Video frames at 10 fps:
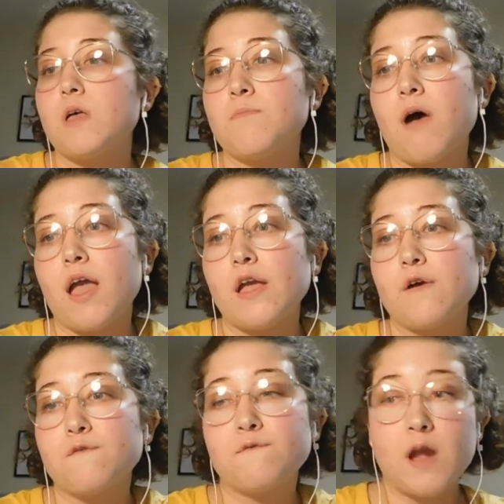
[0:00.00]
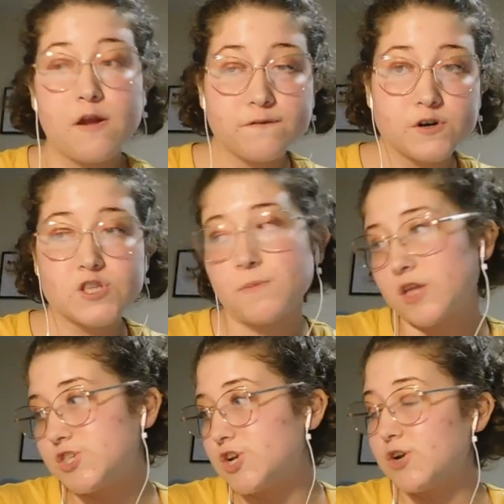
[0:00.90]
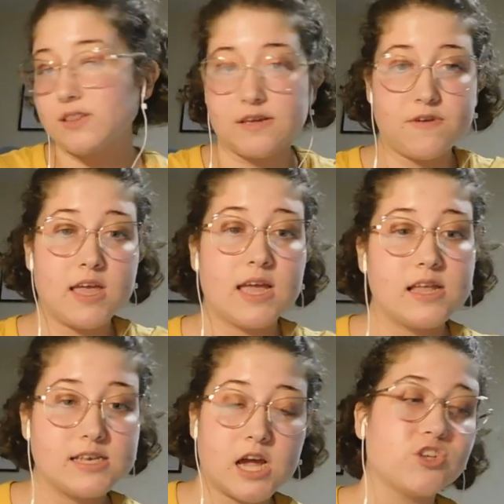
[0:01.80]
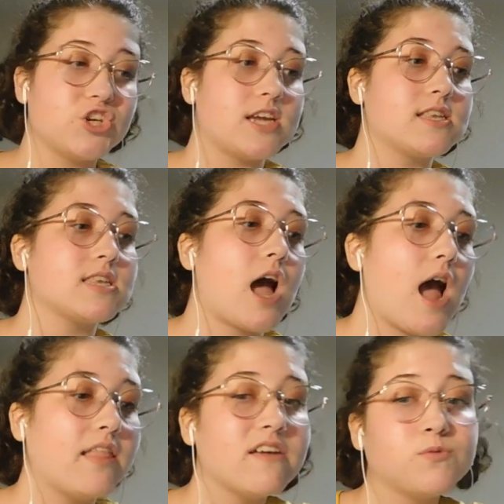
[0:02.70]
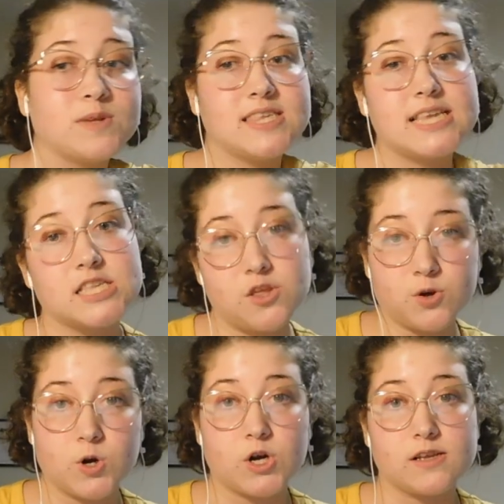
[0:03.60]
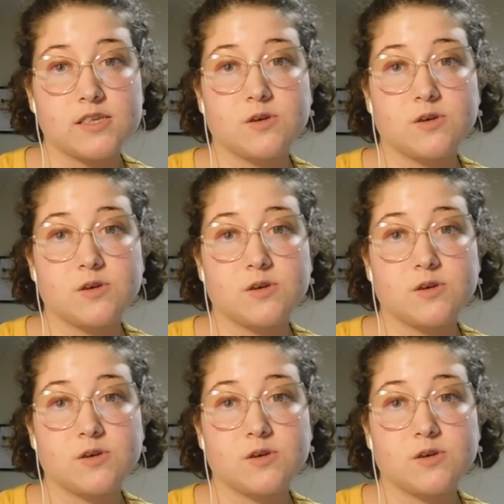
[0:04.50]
In my very first semester living in Dutchess, I lived with six other girls.